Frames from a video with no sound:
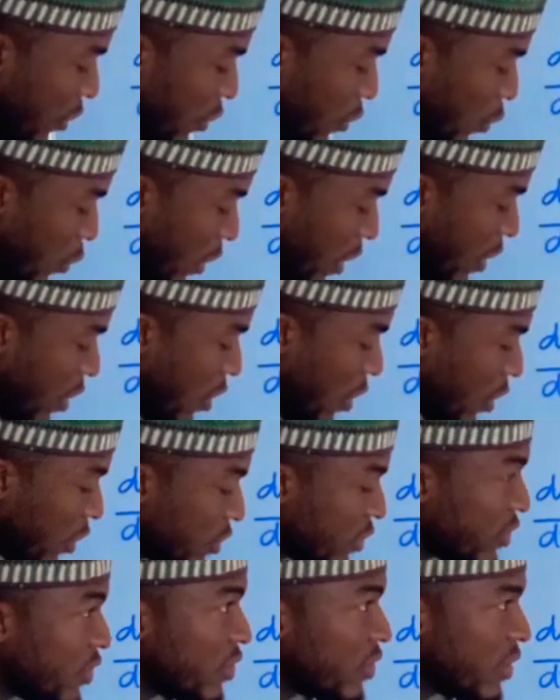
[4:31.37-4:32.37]
u
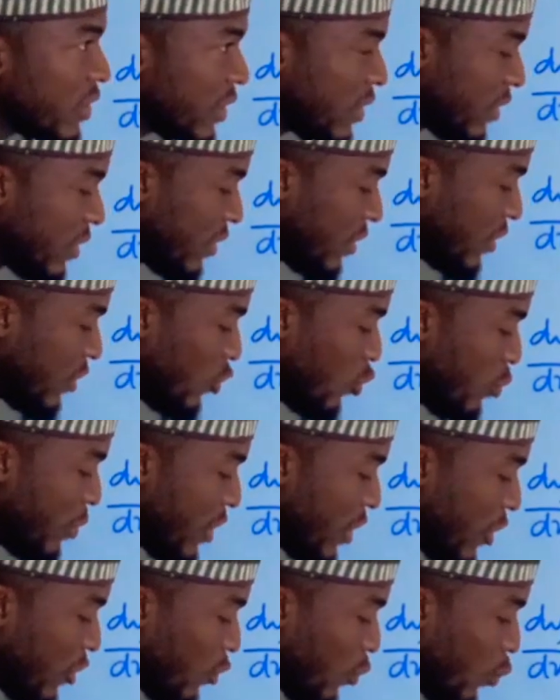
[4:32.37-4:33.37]
equals the
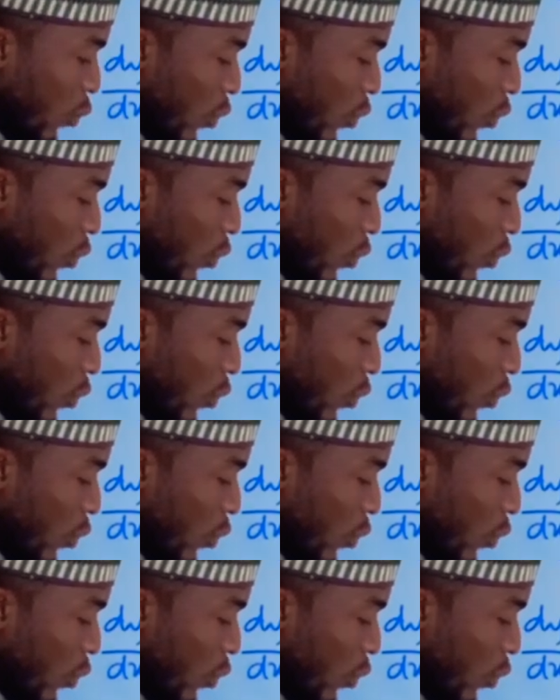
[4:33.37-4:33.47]
numerator